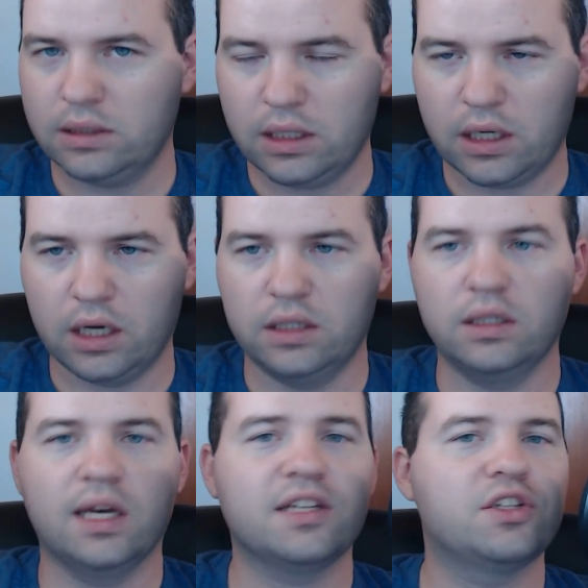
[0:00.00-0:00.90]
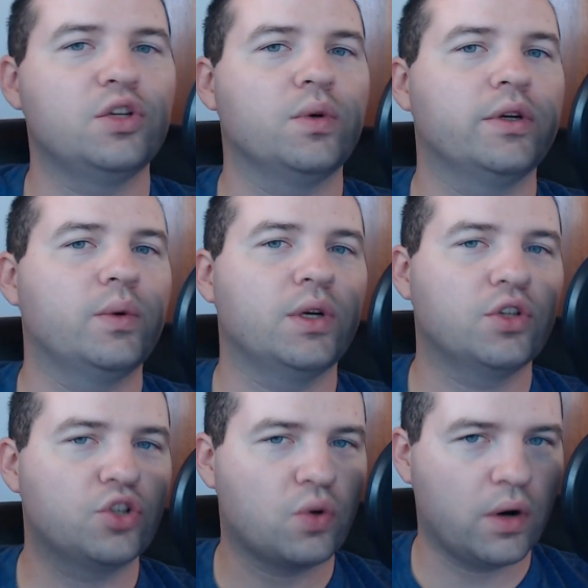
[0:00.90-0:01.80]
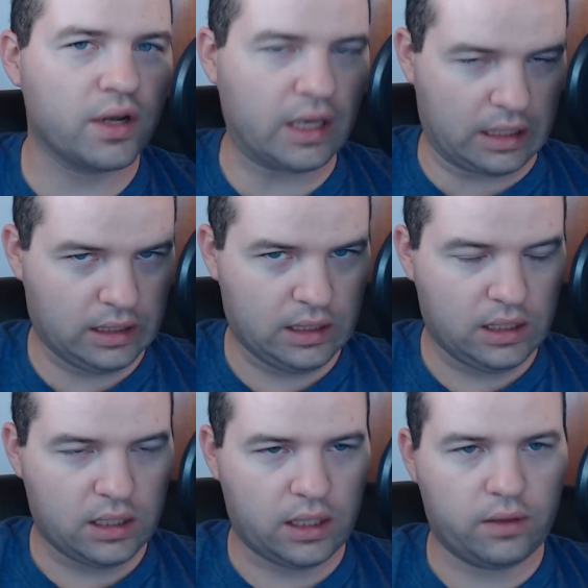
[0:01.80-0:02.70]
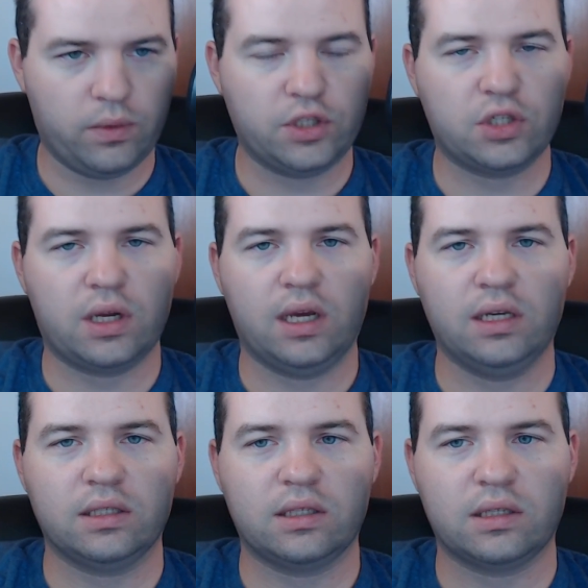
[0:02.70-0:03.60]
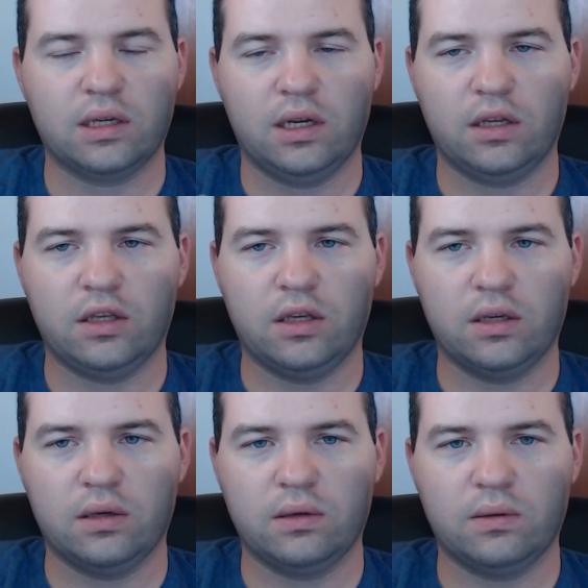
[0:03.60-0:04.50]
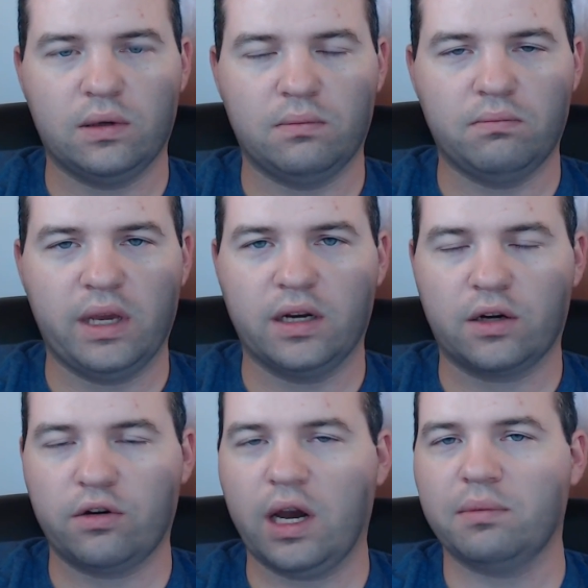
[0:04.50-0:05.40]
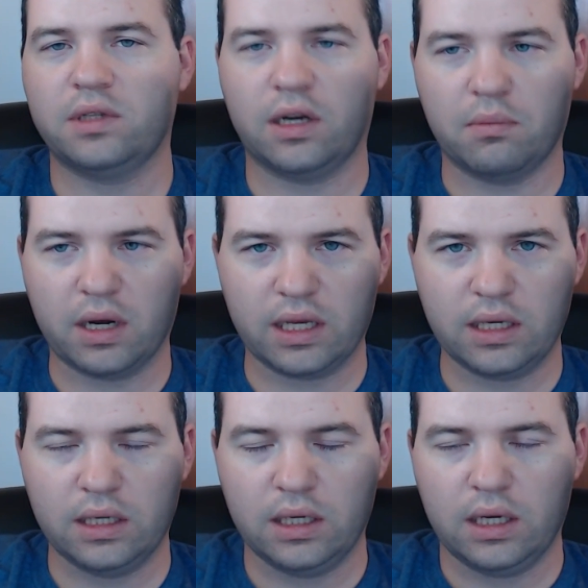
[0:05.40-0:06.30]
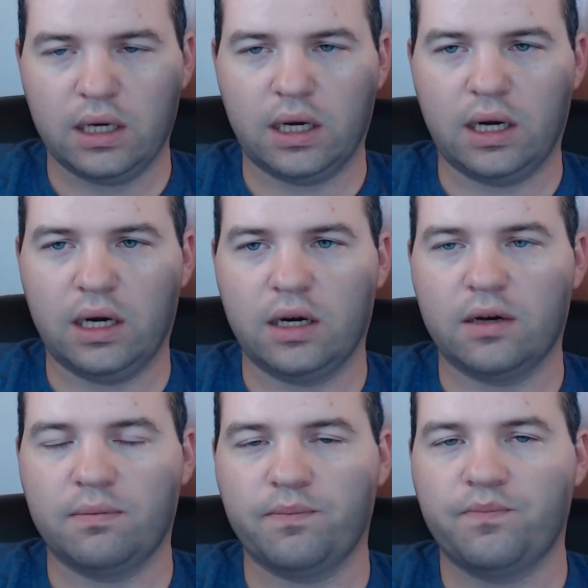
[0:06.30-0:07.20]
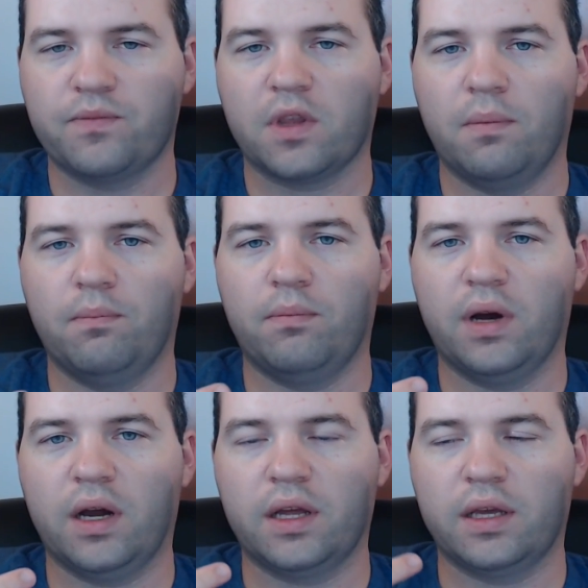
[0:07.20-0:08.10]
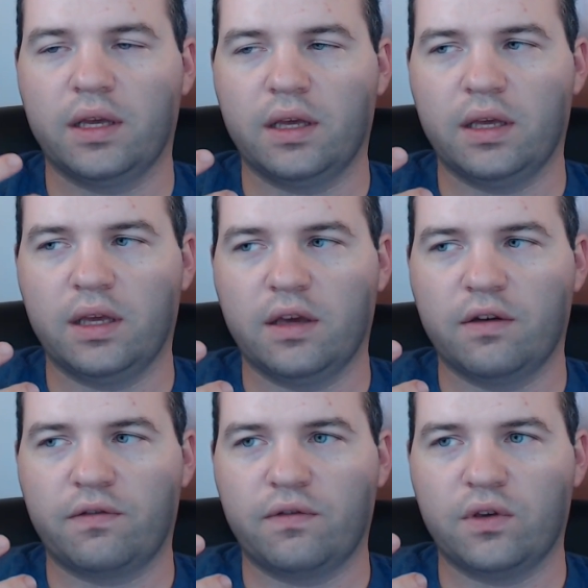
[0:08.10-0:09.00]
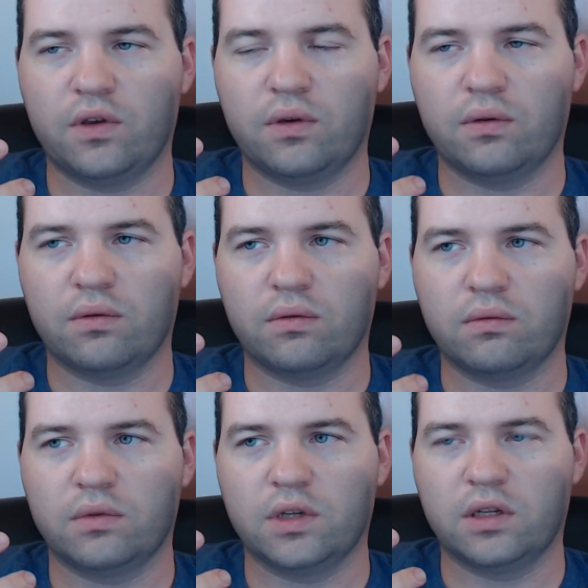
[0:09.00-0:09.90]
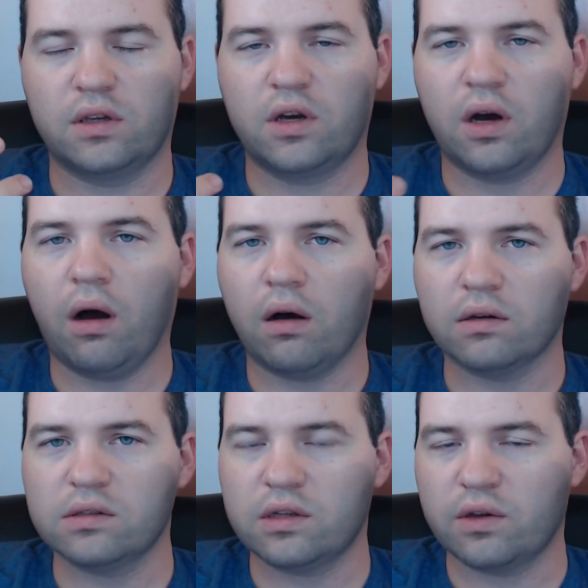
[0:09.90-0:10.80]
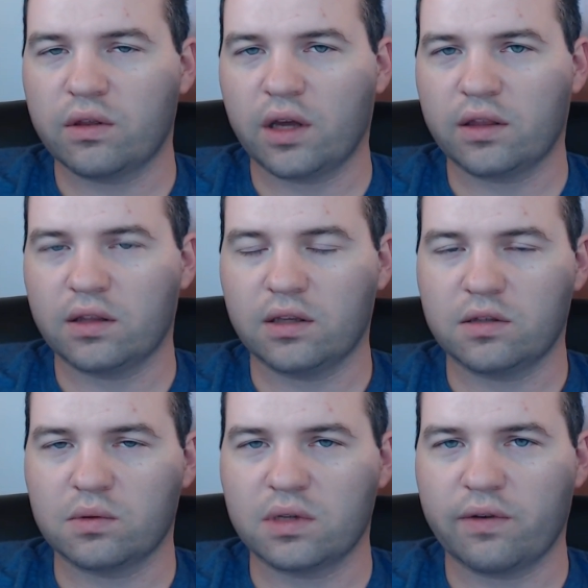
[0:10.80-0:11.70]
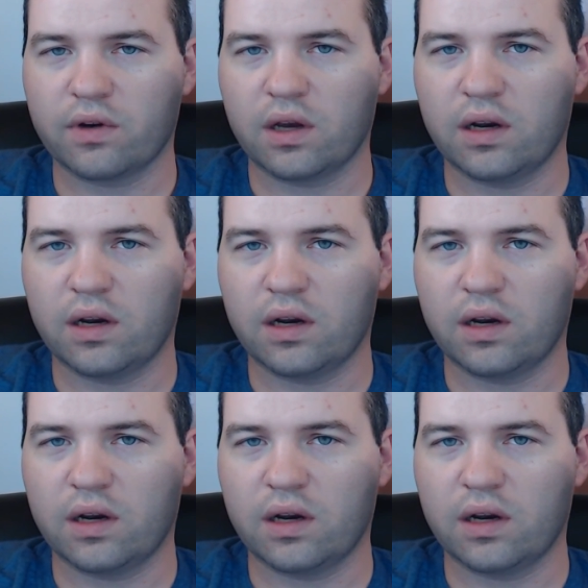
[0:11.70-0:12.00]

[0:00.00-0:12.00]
unless you were doing shorting, in which case you made a crap ton of money. Um, but if you did calls and you thought that this was never gonna